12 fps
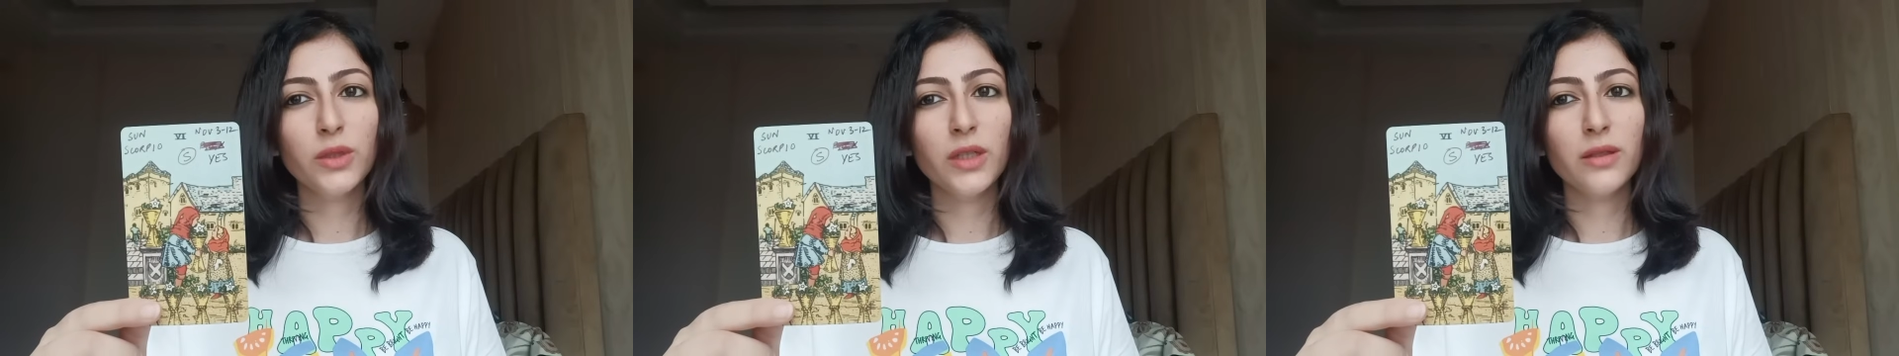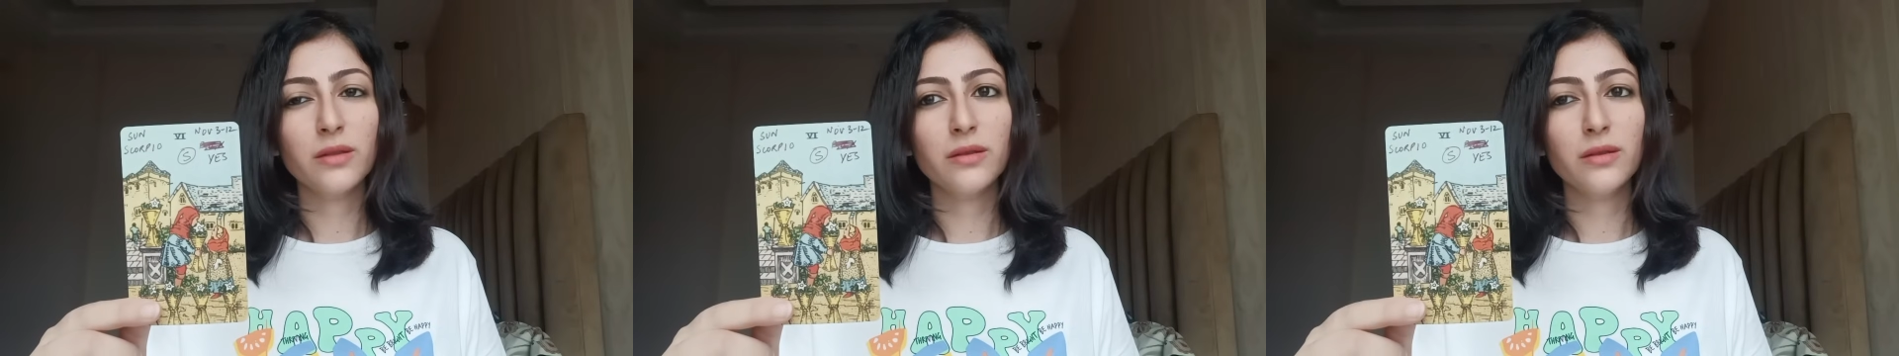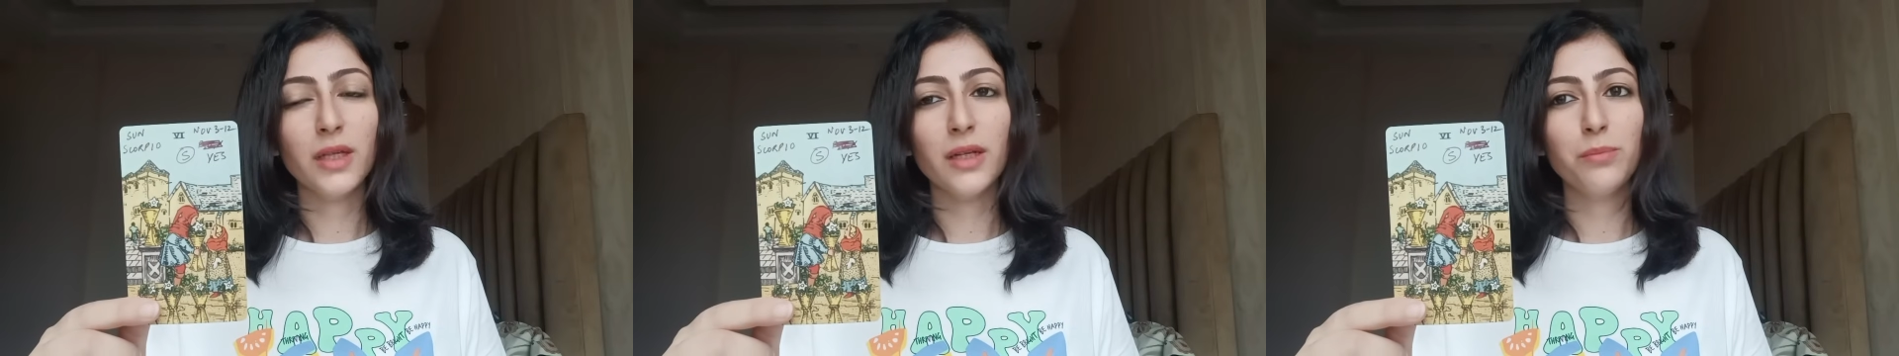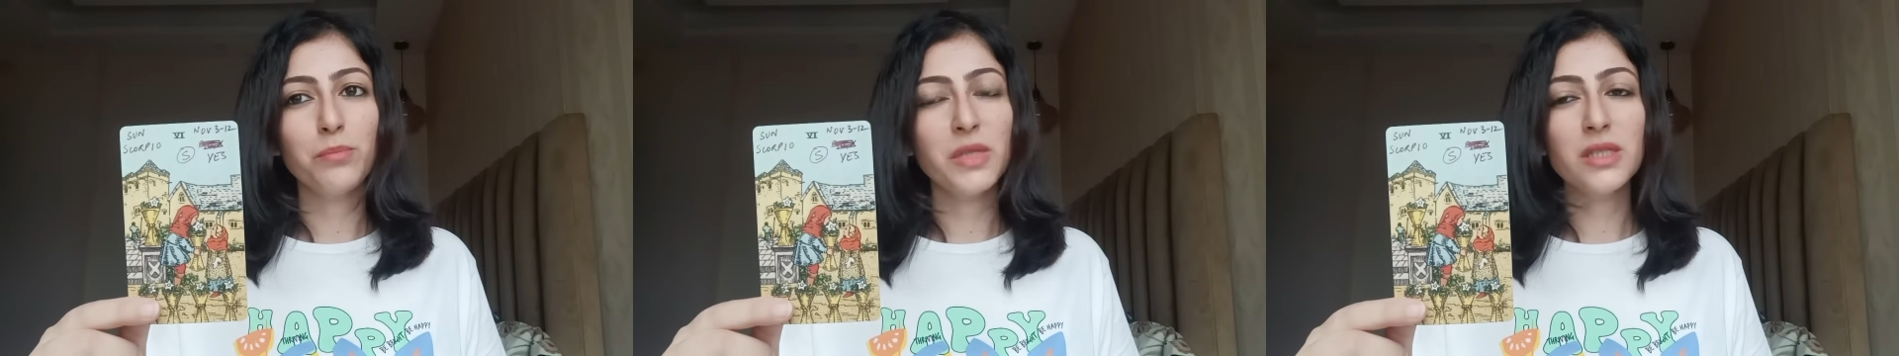
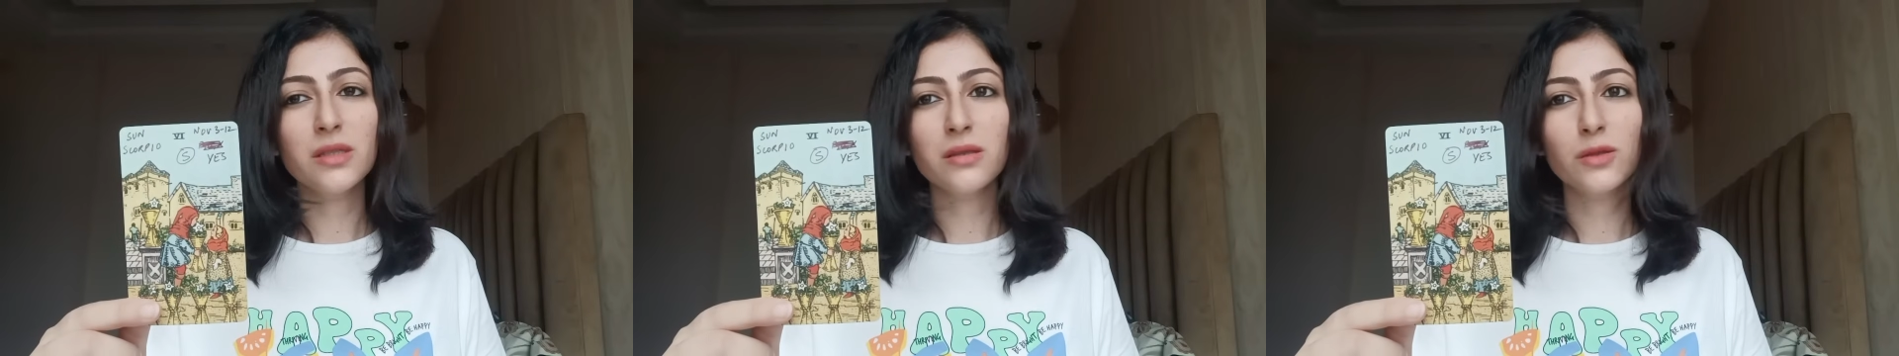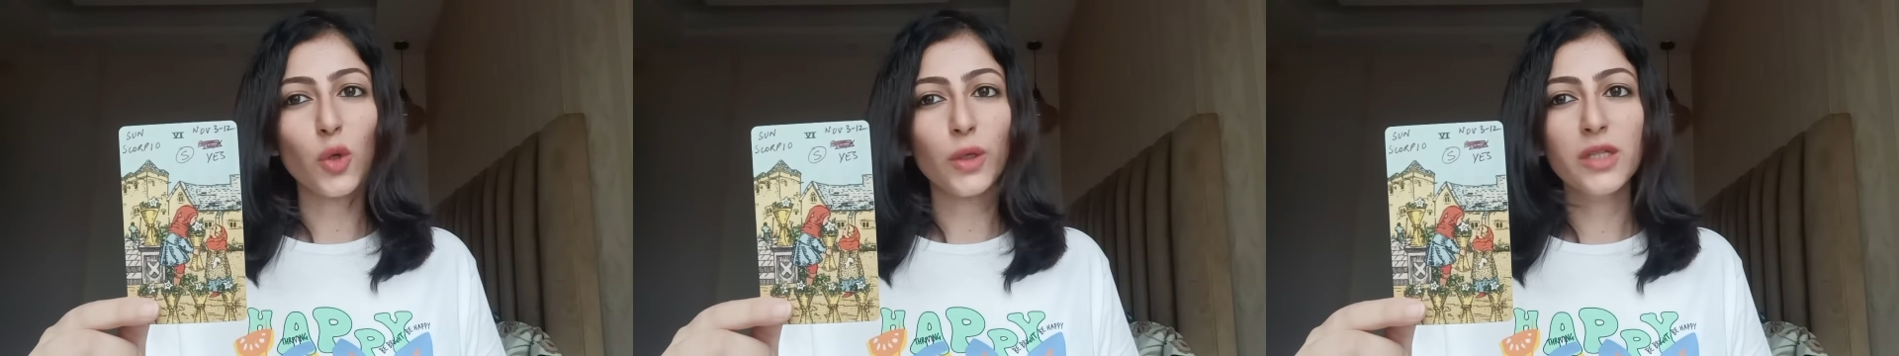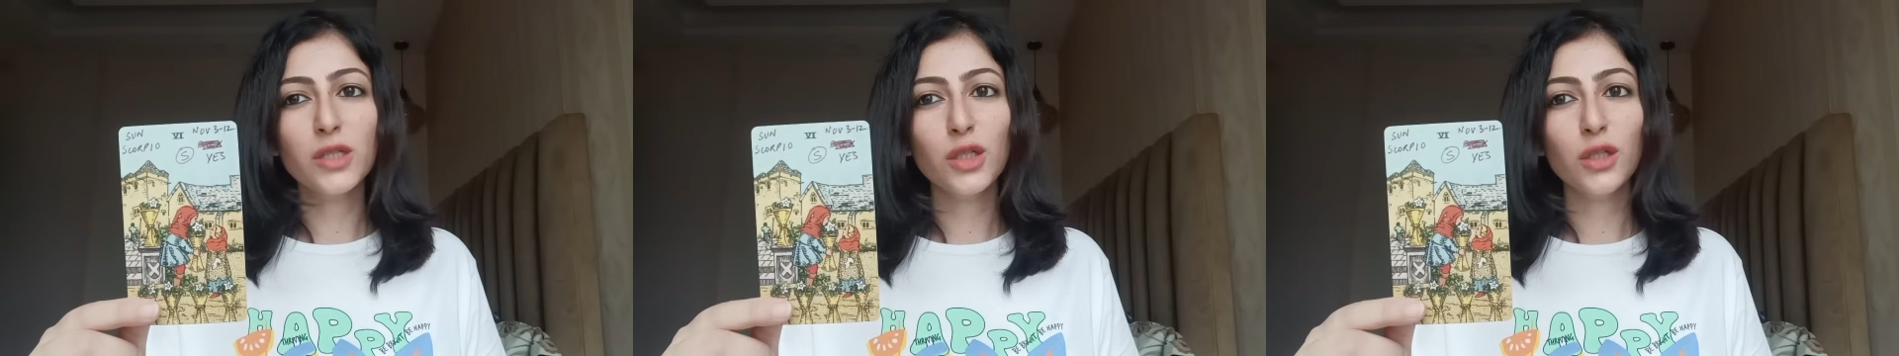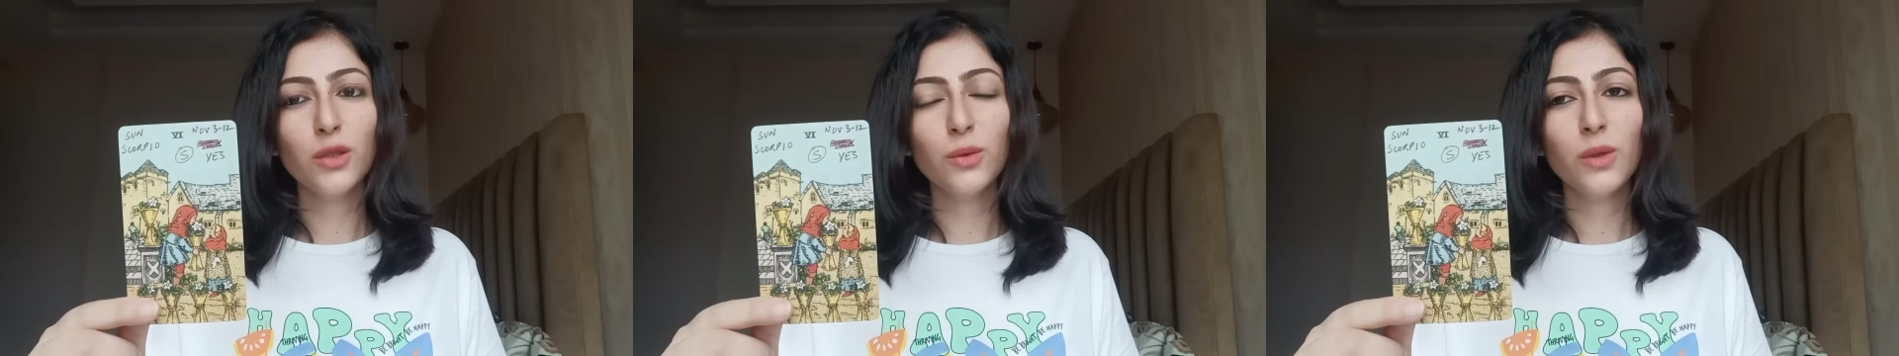They miss talking to
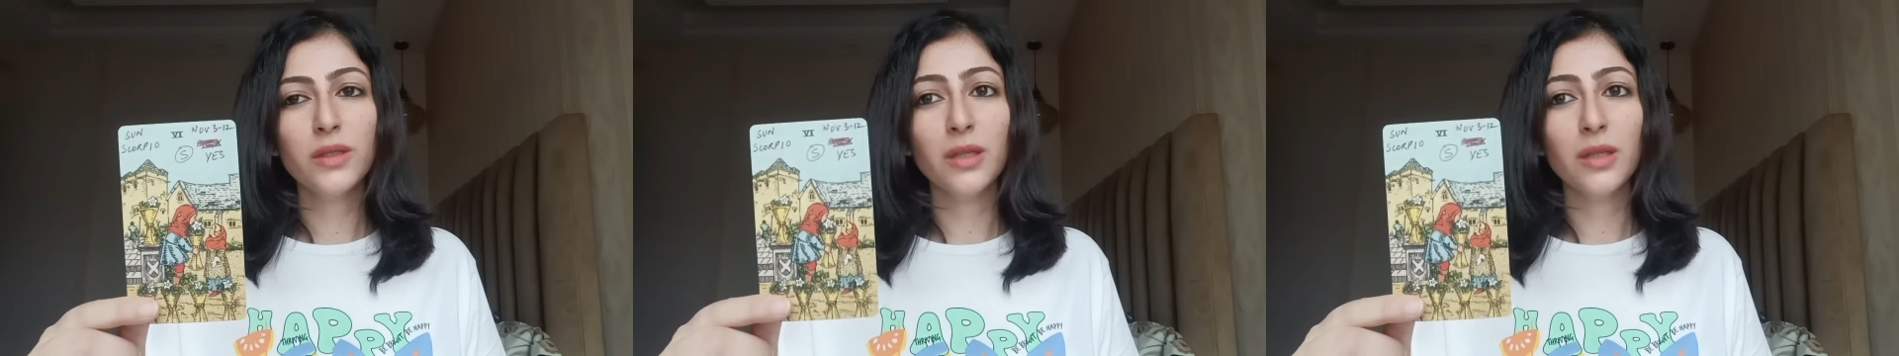you.